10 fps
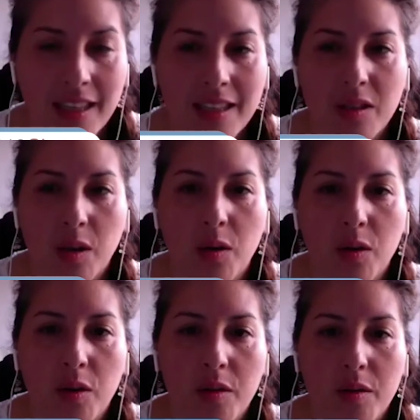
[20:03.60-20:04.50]

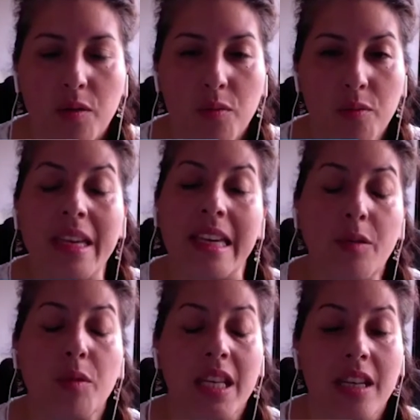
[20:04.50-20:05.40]
So we
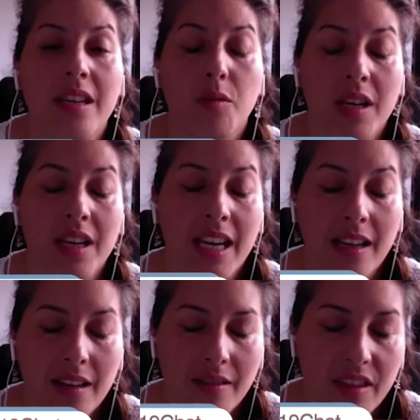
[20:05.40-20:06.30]

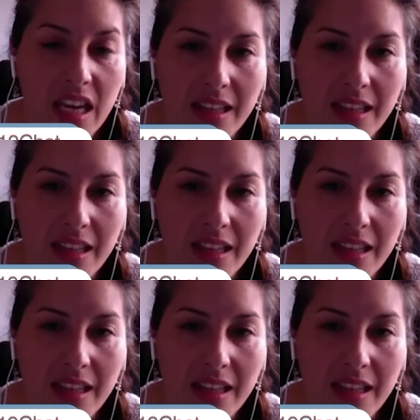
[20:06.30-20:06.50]
think